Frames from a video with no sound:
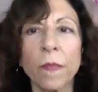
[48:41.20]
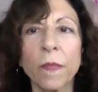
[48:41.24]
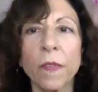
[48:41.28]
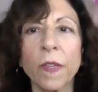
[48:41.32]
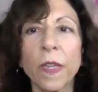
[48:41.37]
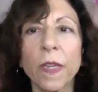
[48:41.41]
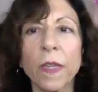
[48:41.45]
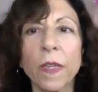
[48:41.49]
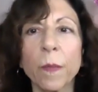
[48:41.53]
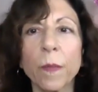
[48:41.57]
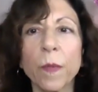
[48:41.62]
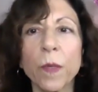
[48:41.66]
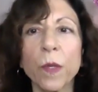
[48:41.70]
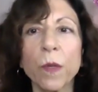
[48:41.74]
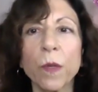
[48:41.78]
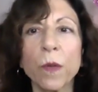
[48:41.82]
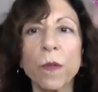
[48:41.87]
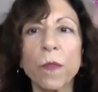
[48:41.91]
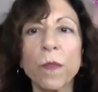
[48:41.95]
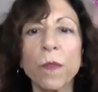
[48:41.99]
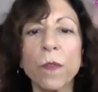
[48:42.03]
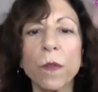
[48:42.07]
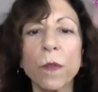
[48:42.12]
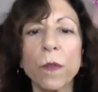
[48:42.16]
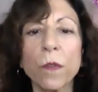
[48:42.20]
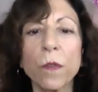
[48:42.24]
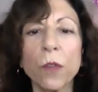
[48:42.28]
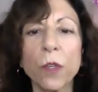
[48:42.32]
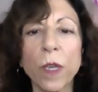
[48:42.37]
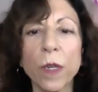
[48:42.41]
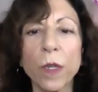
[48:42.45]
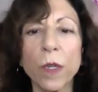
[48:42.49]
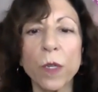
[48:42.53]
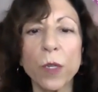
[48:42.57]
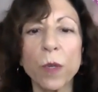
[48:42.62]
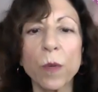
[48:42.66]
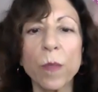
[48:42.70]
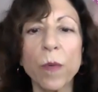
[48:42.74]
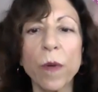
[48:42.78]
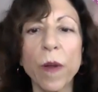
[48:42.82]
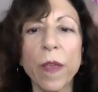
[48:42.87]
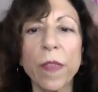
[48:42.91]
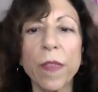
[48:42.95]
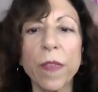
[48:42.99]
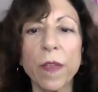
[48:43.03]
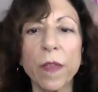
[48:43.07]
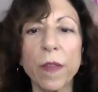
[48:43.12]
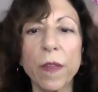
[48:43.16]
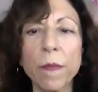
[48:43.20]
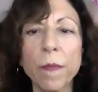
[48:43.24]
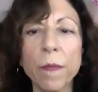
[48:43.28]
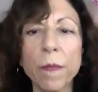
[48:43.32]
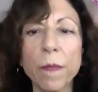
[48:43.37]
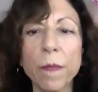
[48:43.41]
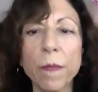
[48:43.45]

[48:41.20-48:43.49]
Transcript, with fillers: Take a beautiful, gentle breath in